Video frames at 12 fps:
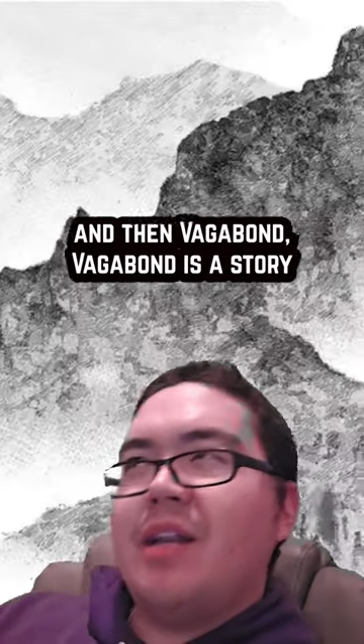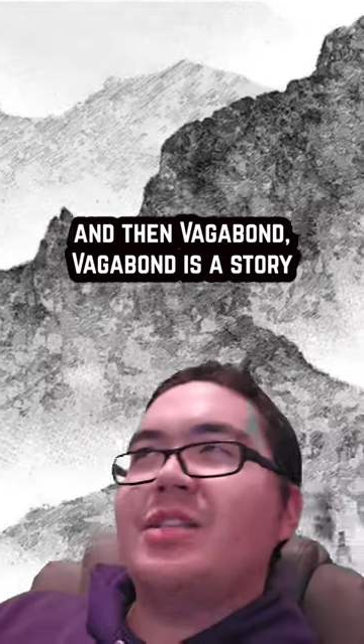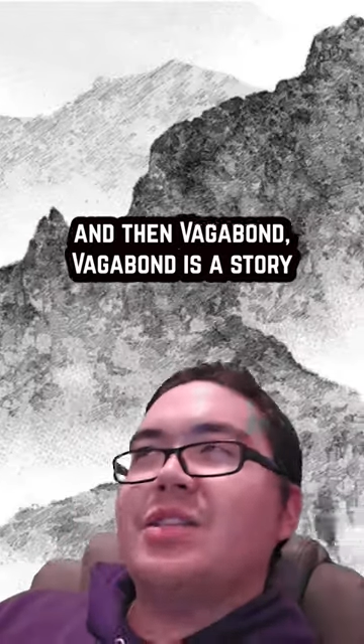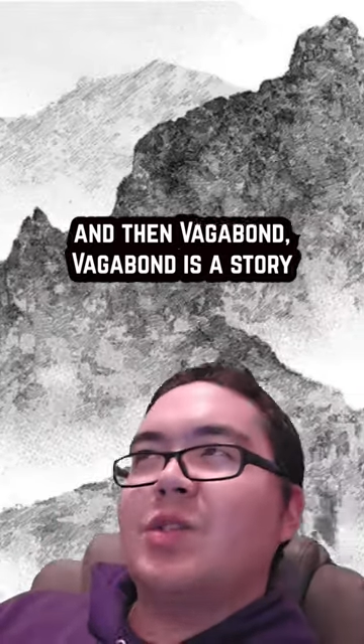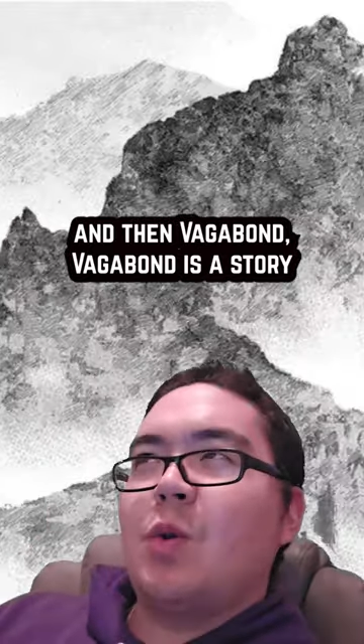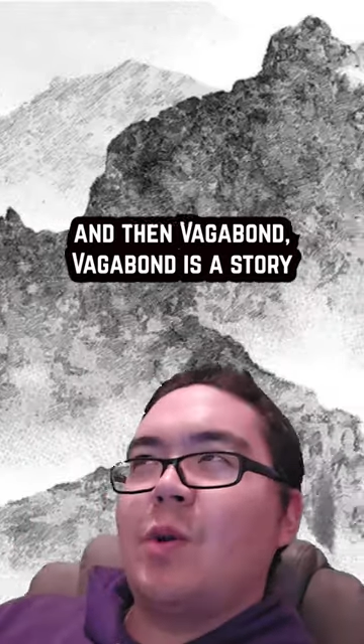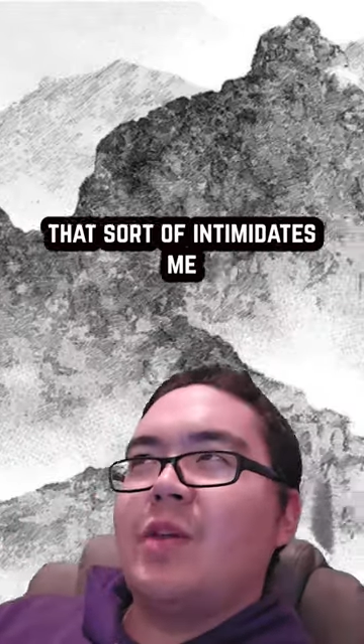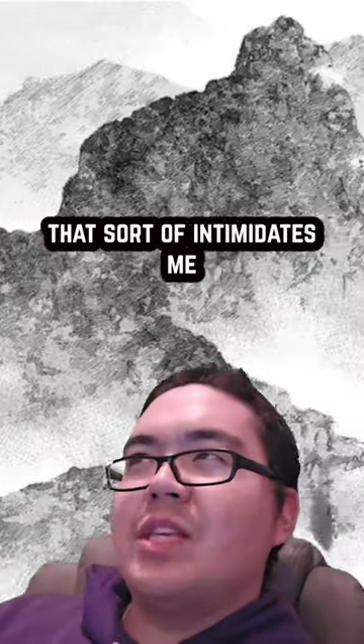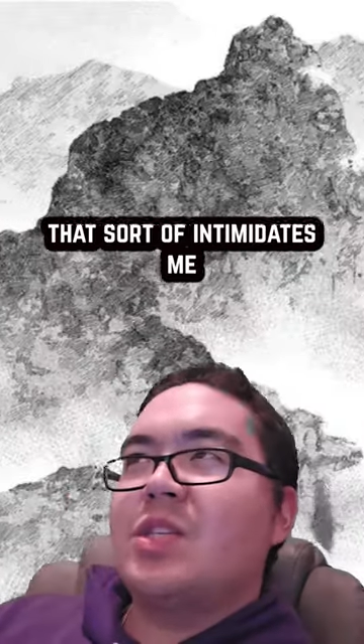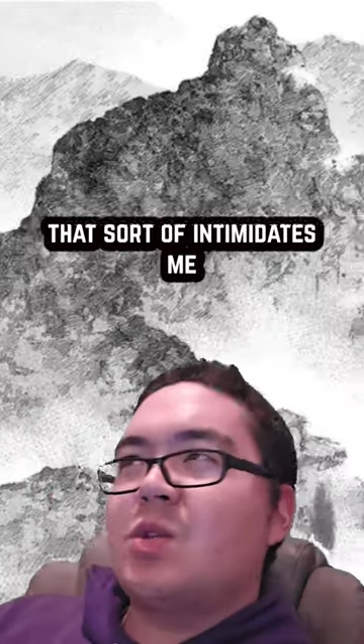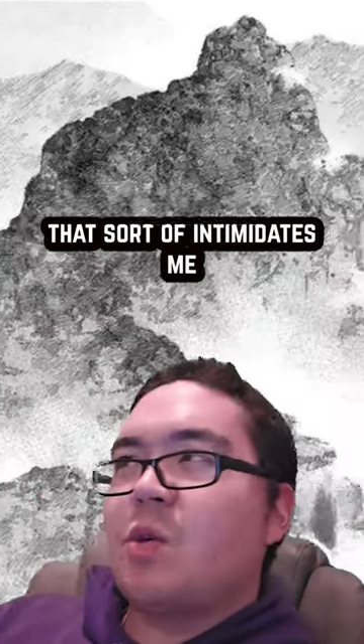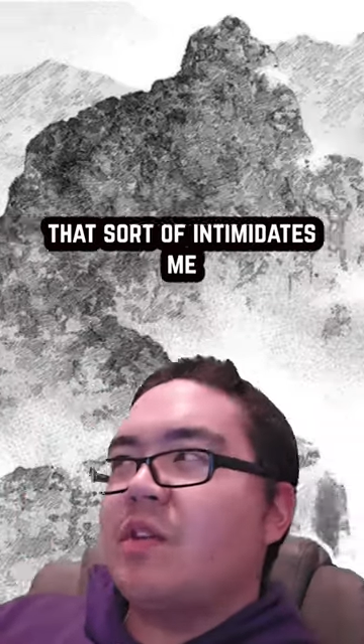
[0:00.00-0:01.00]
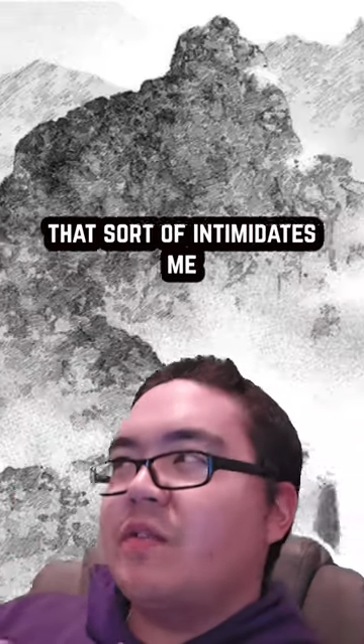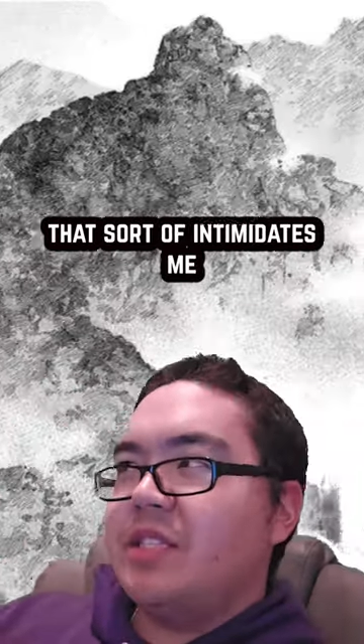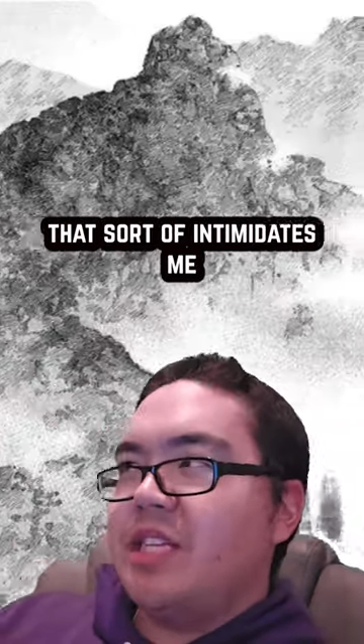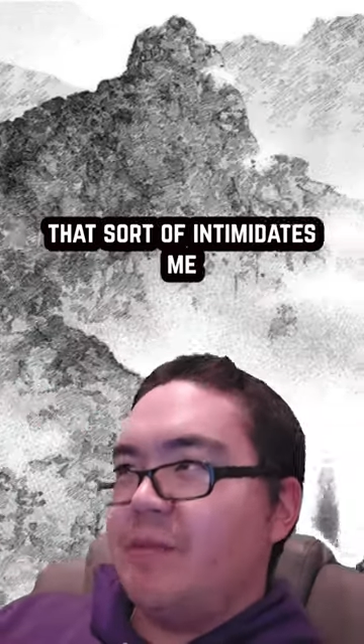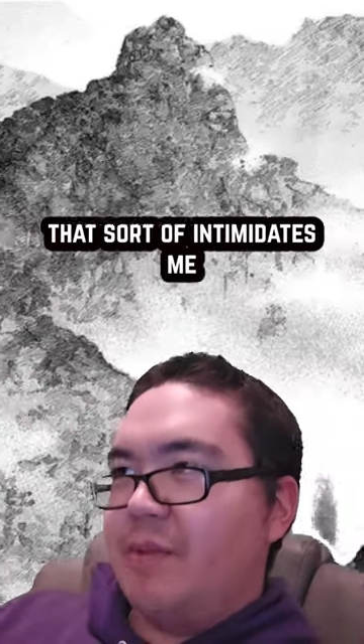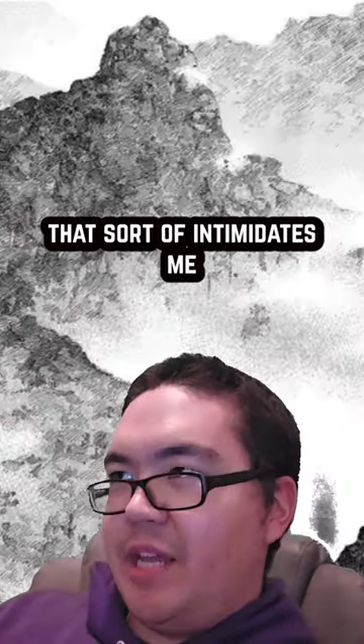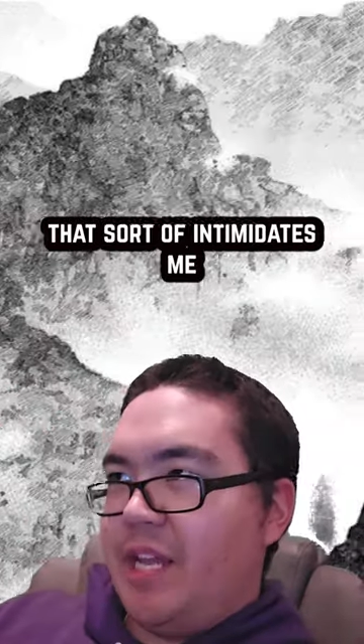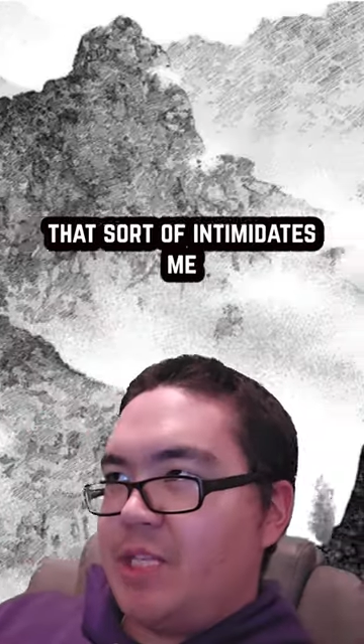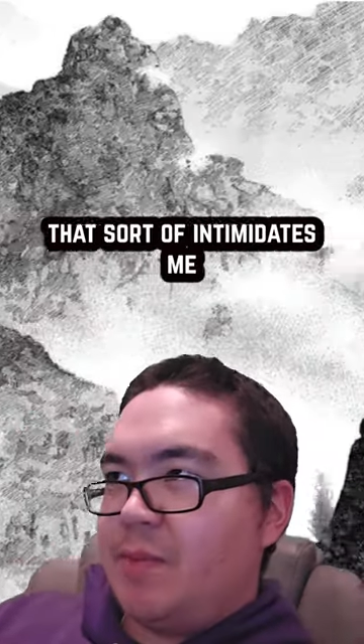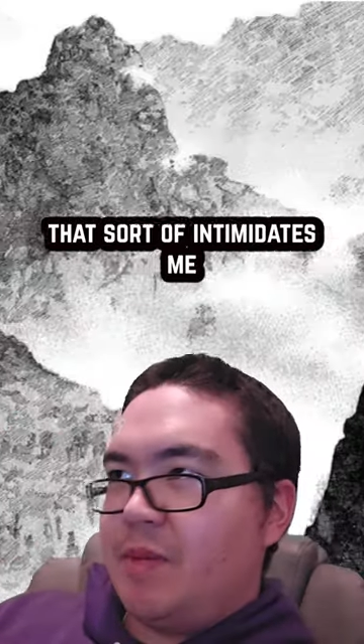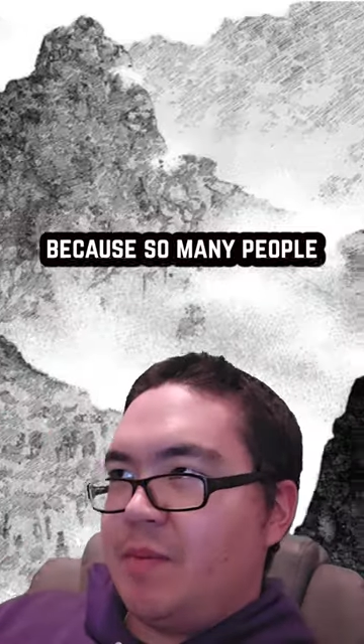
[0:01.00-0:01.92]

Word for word: is a story that sort of intimidates